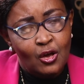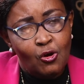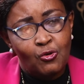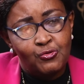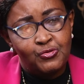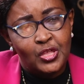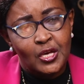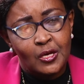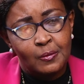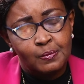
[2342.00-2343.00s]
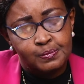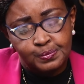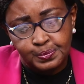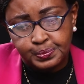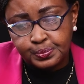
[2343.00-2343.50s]
of the
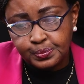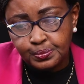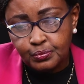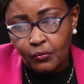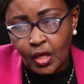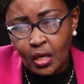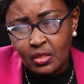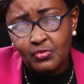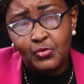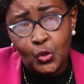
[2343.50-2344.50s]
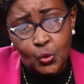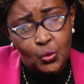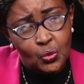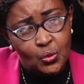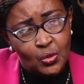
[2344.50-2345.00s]
flu,
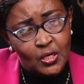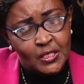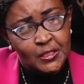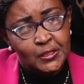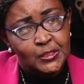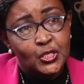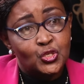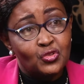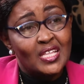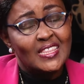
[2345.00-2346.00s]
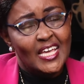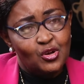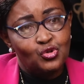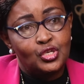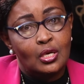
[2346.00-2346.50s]
so that they
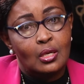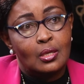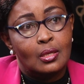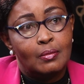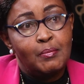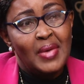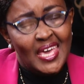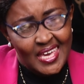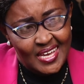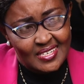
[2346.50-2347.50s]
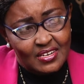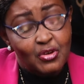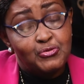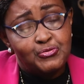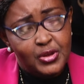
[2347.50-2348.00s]
could make it
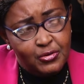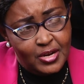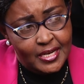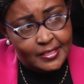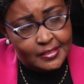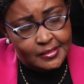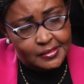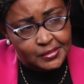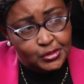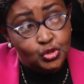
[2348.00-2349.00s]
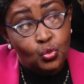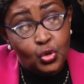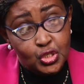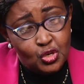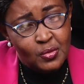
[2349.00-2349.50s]
virulent
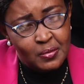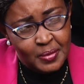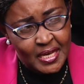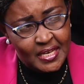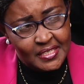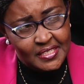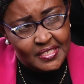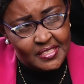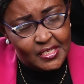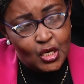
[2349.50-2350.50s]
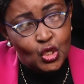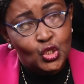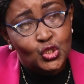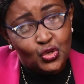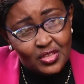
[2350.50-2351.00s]
towards human beings,
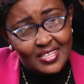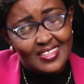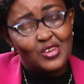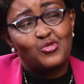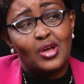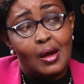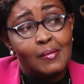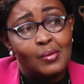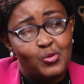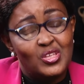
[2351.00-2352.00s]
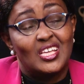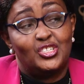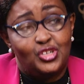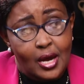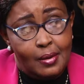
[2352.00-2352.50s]
so that they could come up with a
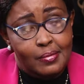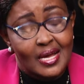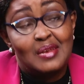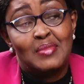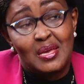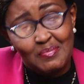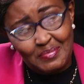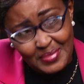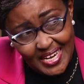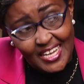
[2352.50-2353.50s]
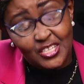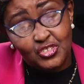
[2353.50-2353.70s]
jab and make billions